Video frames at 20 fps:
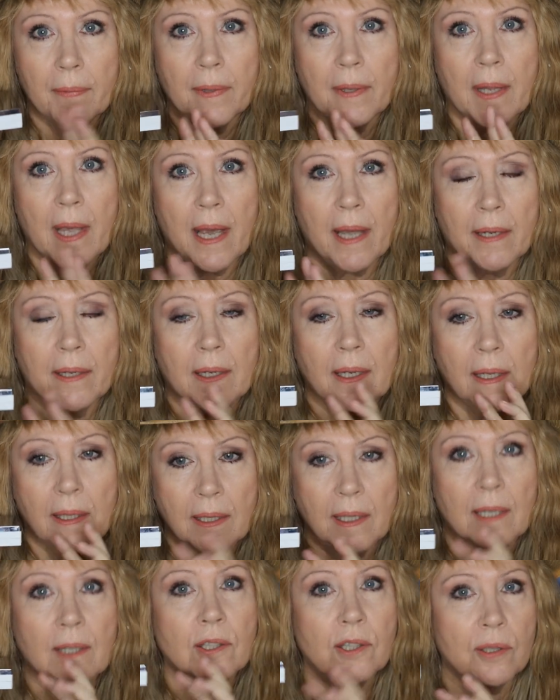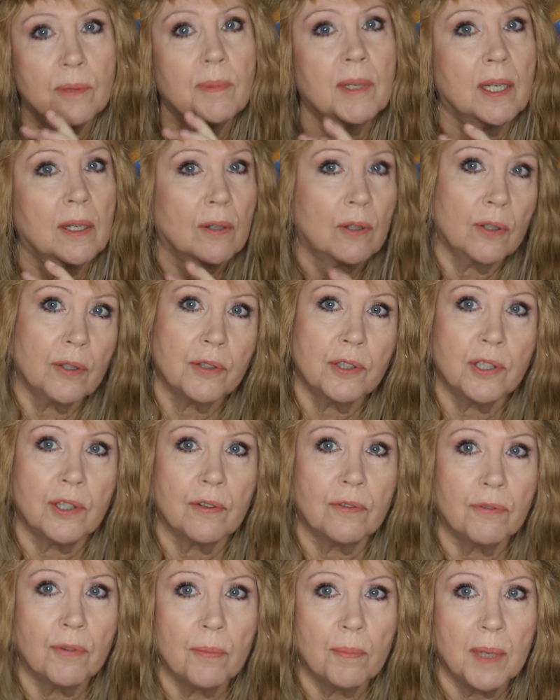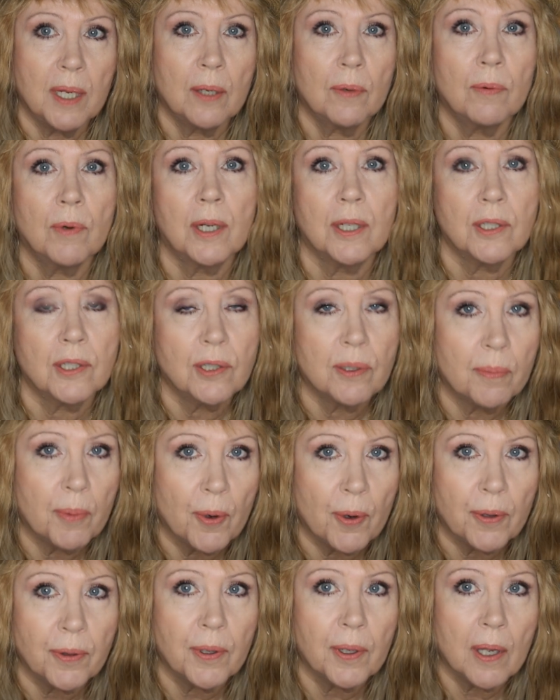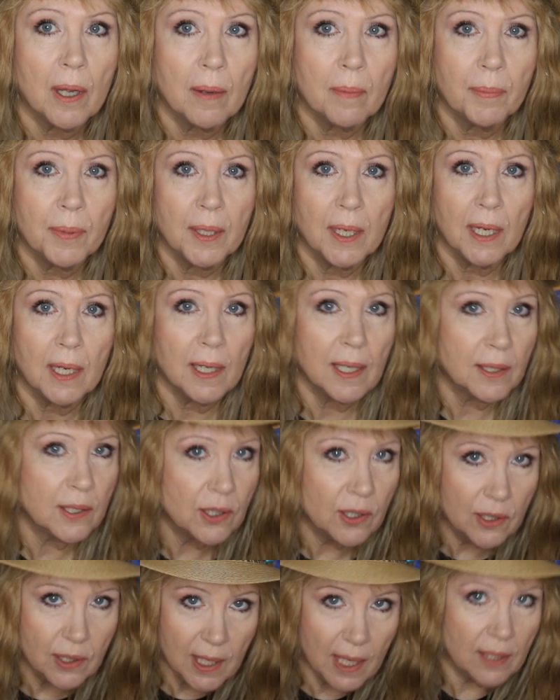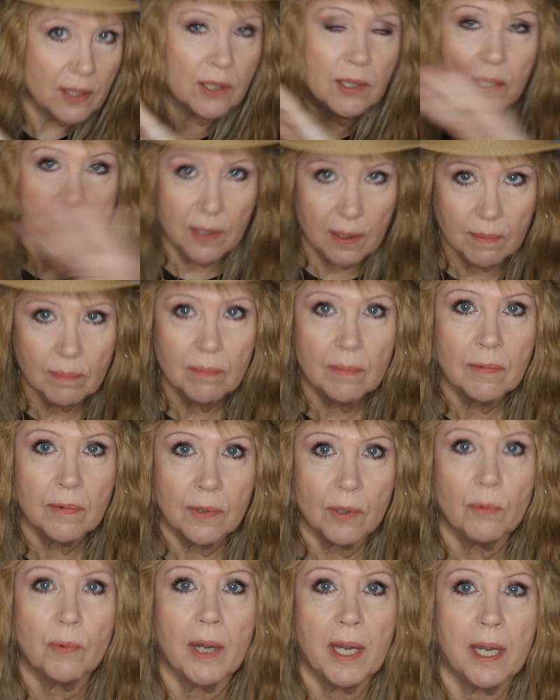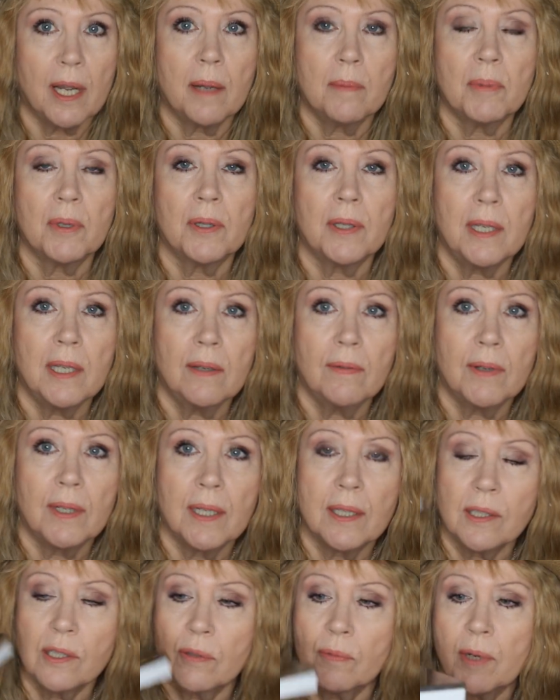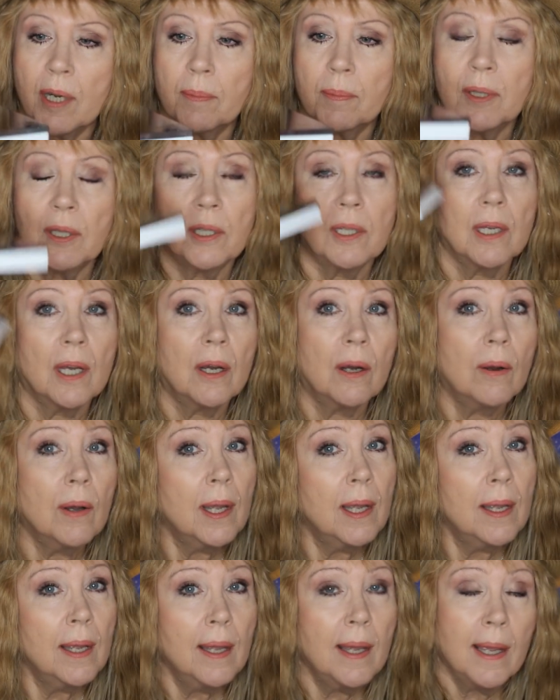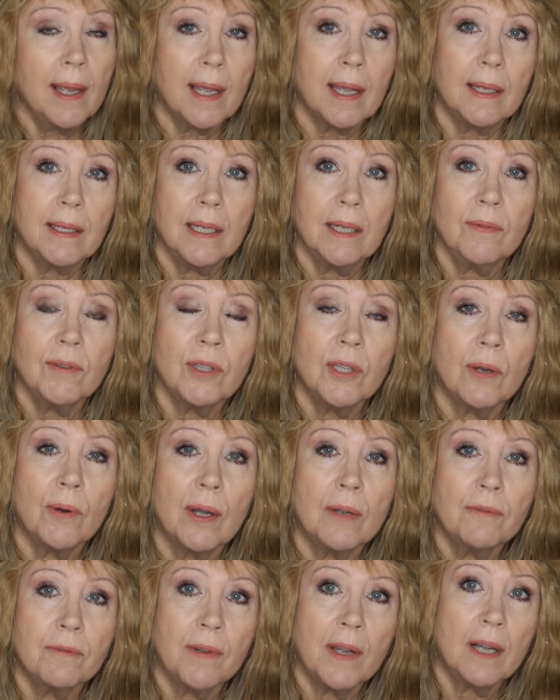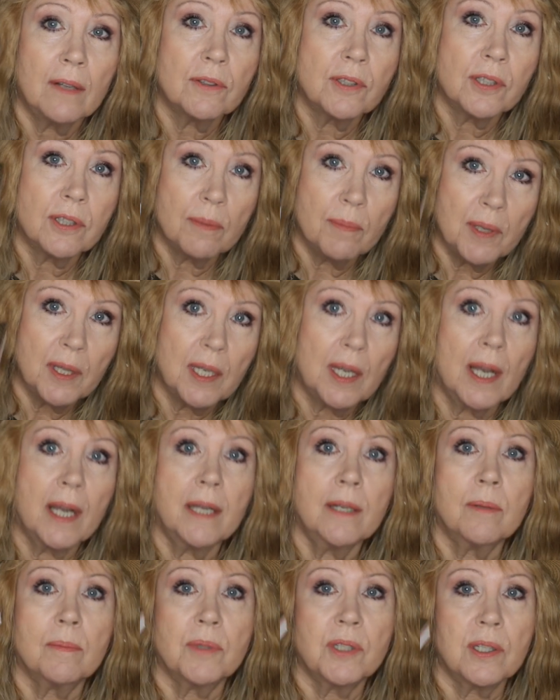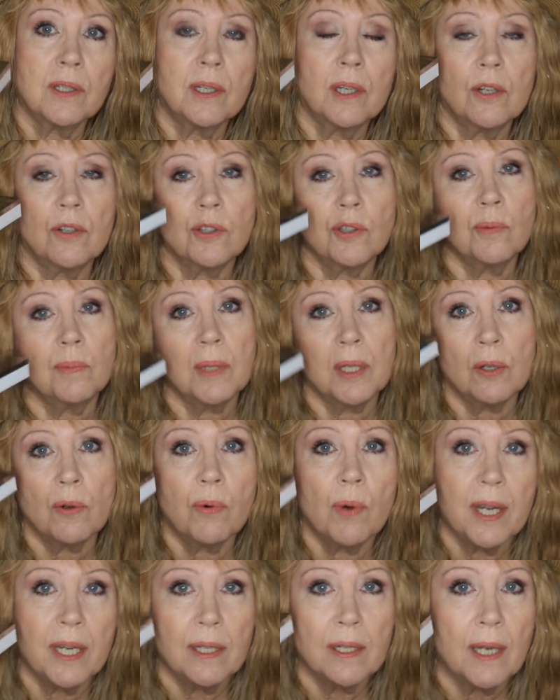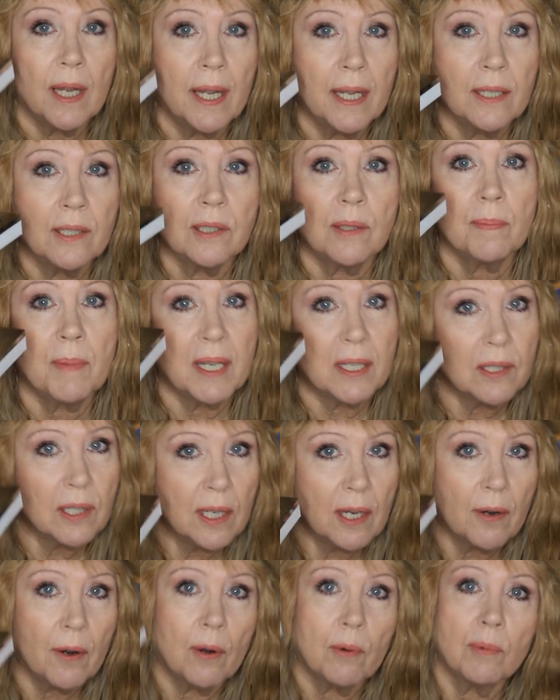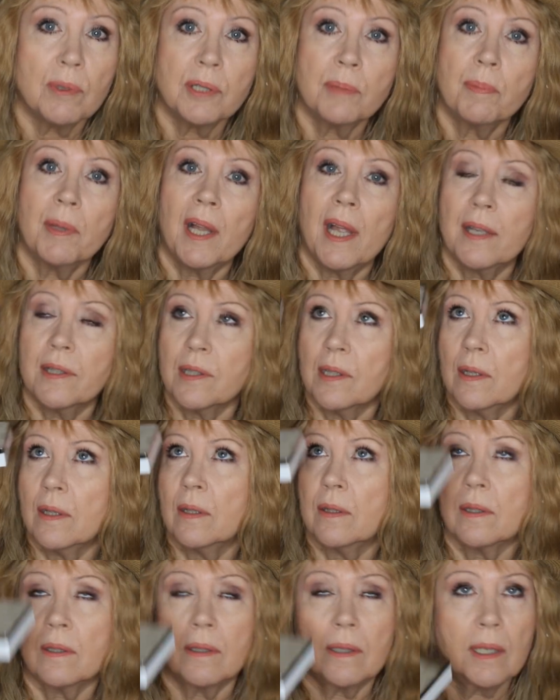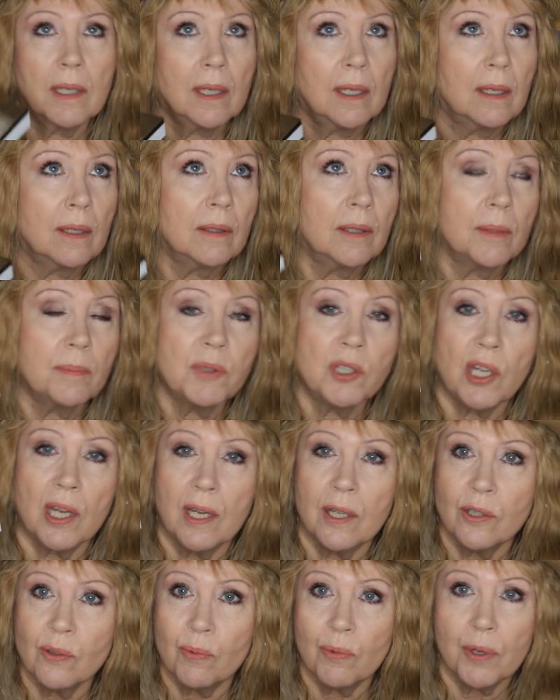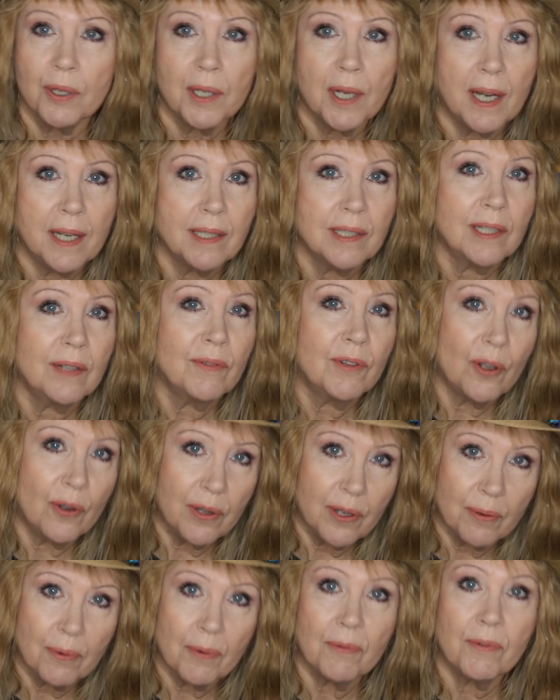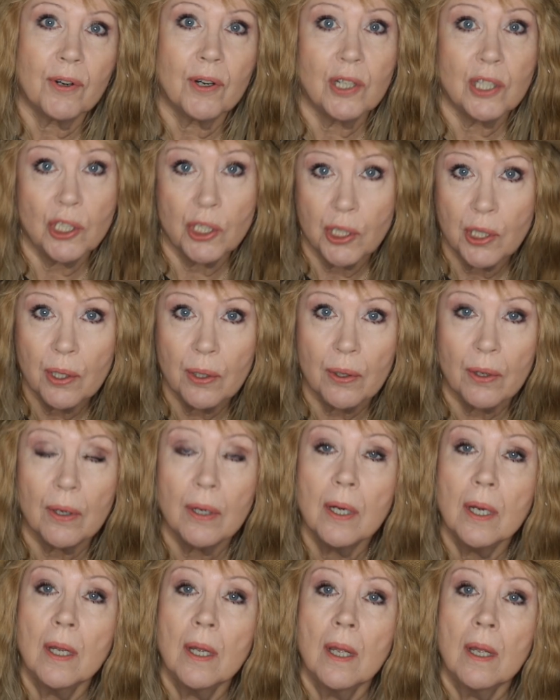that it needs to be inclusive for me to want to support the company. It's just, that's just the way I believe, and that's the way I'm going to go. And even though I found some of the items in here to be quite nice, the mascara was pleasant, the lip shades were nice, even though they were very sheer,